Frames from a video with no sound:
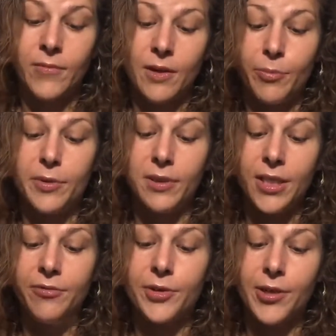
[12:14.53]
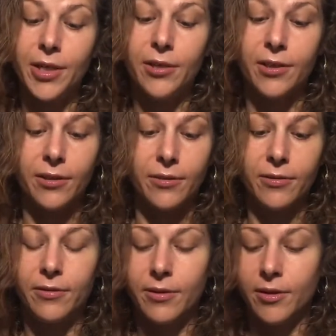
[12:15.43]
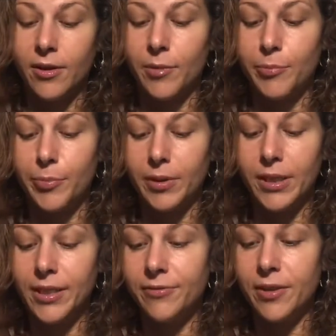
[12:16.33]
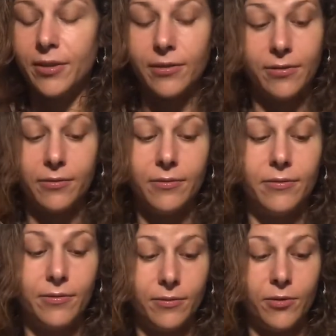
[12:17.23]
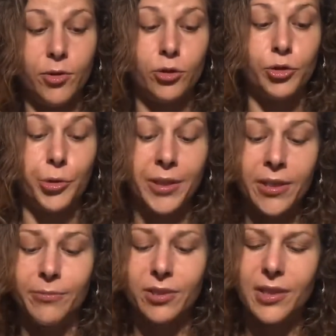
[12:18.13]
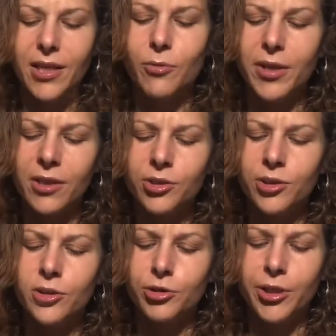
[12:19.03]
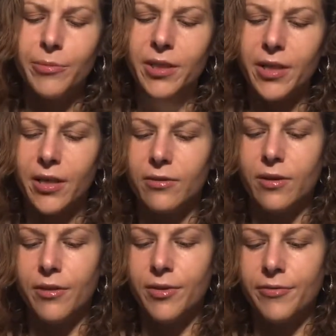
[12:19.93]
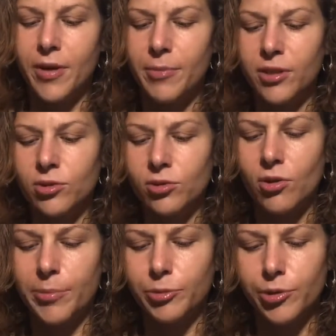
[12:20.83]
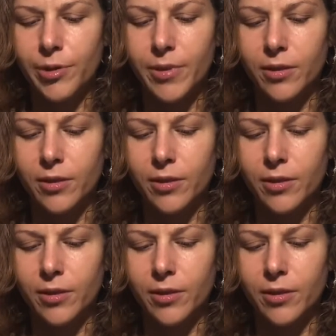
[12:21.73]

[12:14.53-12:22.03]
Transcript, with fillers: Believe your healing. Believe in your dreams. Like, we got to start dreaming again. The feminine stop dreaming.